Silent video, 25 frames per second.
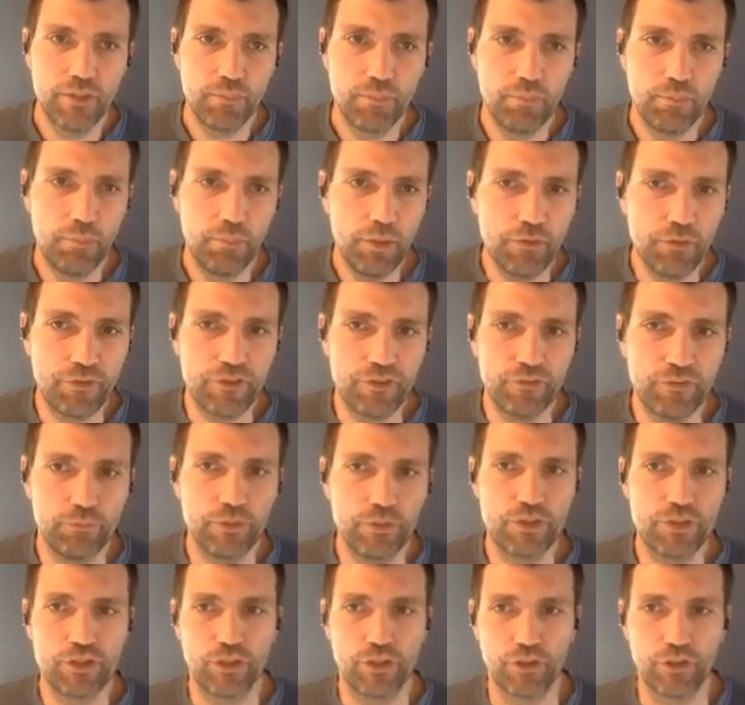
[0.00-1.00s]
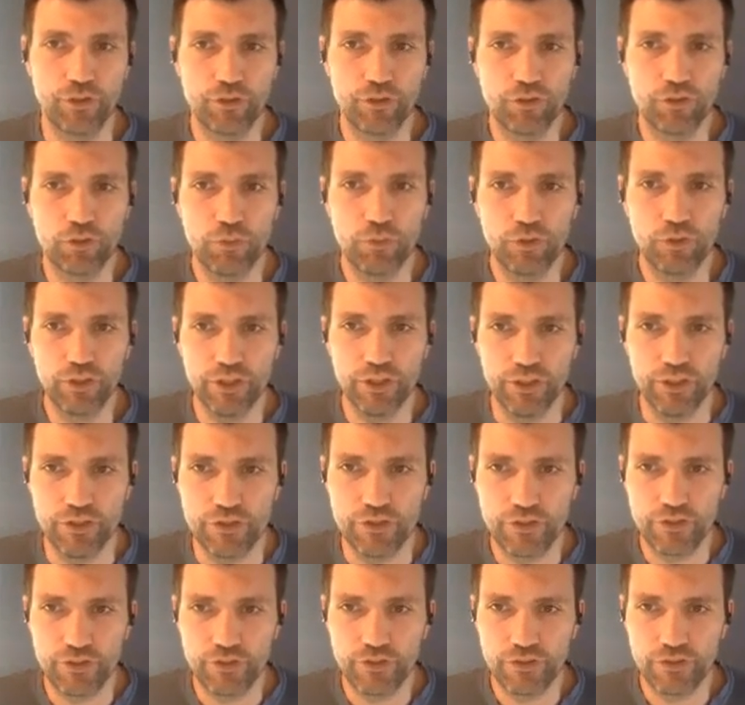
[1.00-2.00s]
both of which are normal
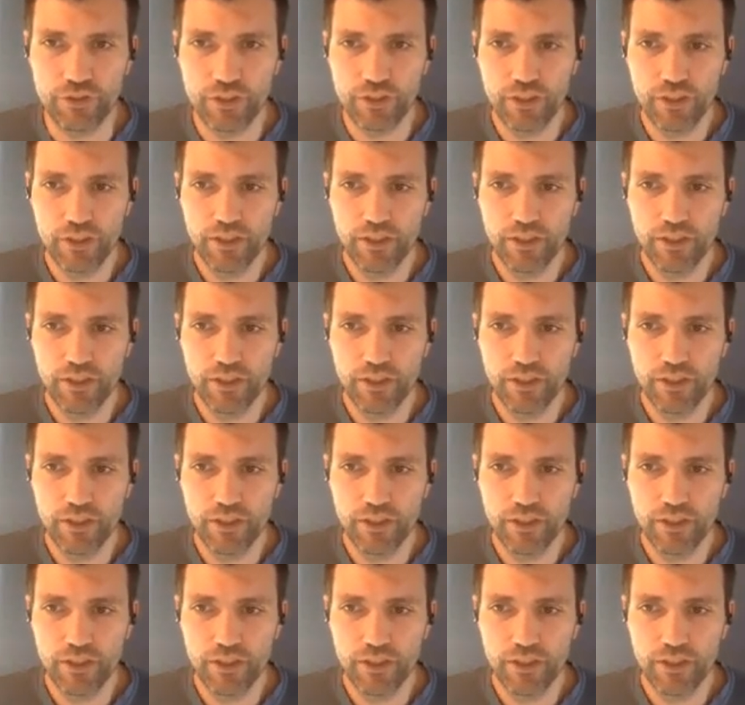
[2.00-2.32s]
goods.